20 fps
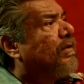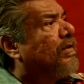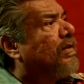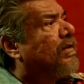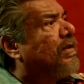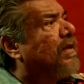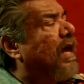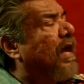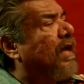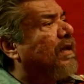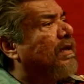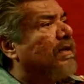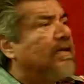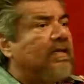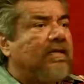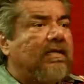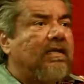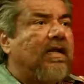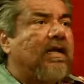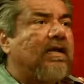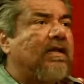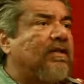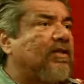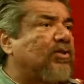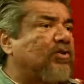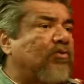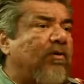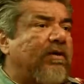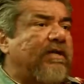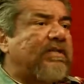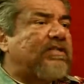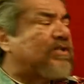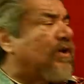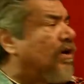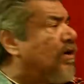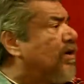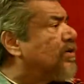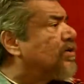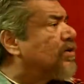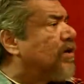that none of the 20
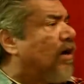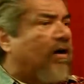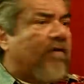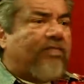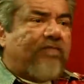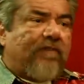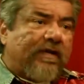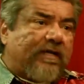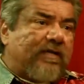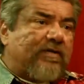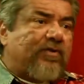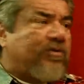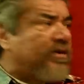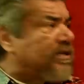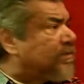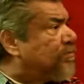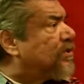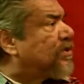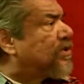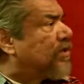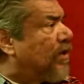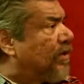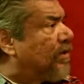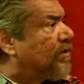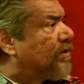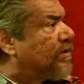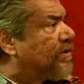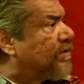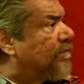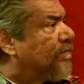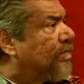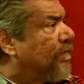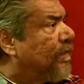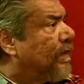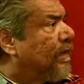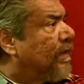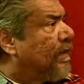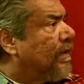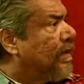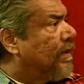songs are fucking Christmas songs.
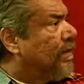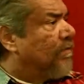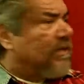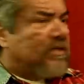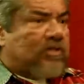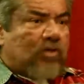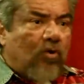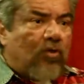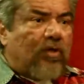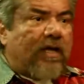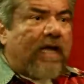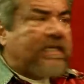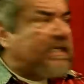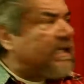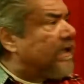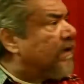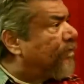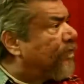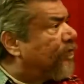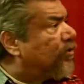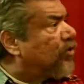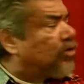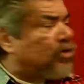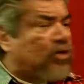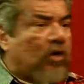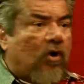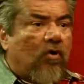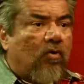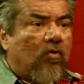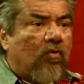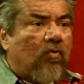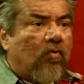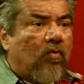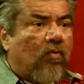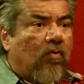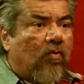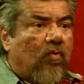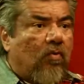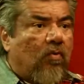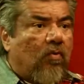This whole idea for the show
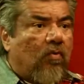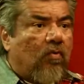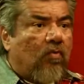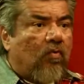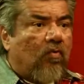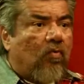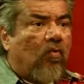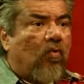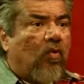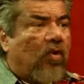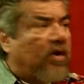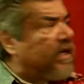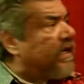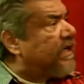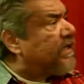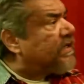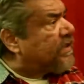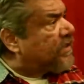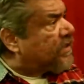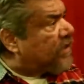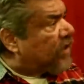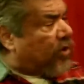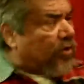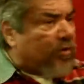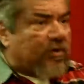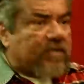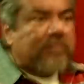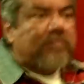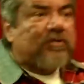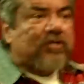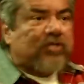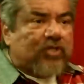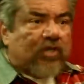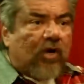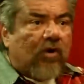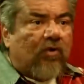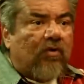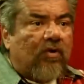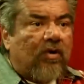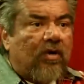is it's a Christmas
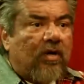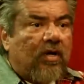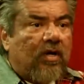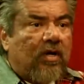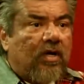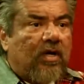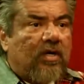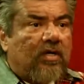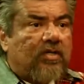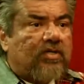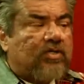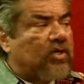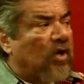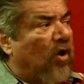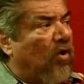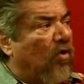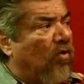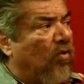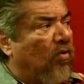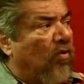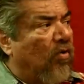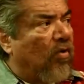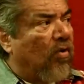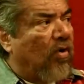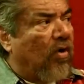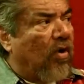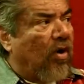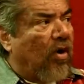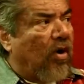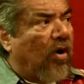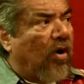show. Yeah. So I